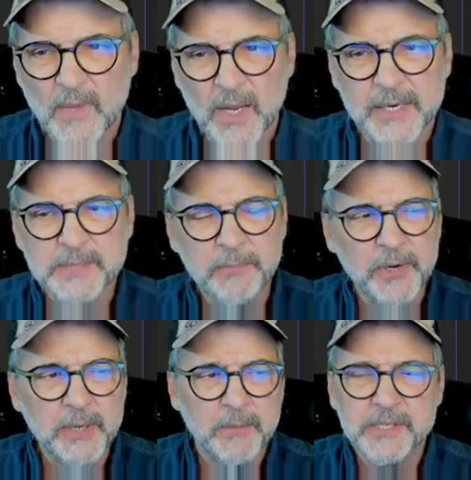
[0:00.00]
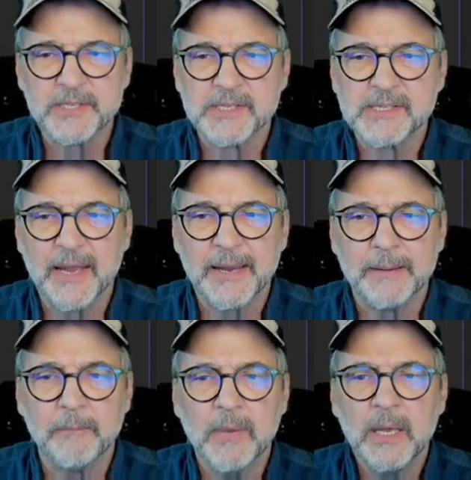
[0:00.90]
And it's pretty much the
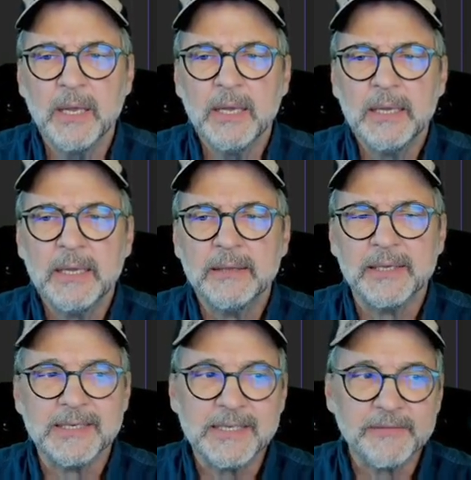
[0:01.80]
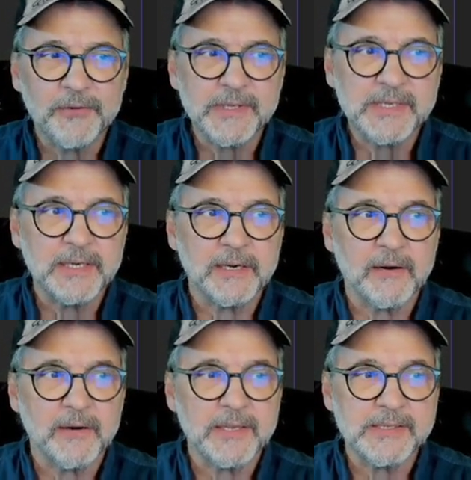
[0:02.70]
same. The difference
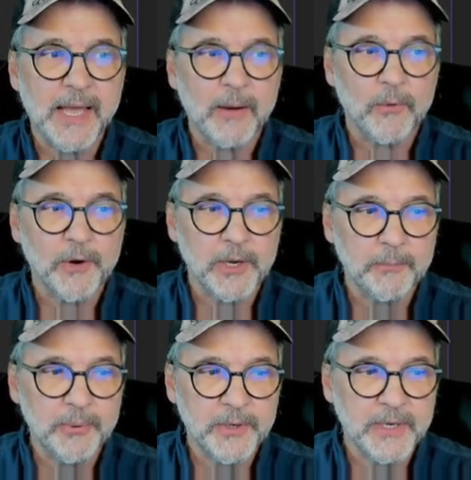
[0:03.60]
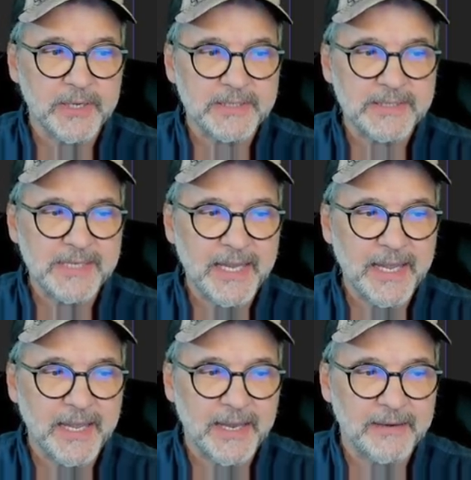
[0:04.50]
here is that we're going to put a
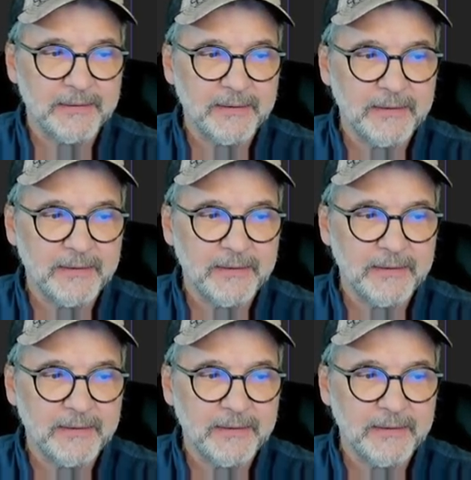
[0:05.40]
10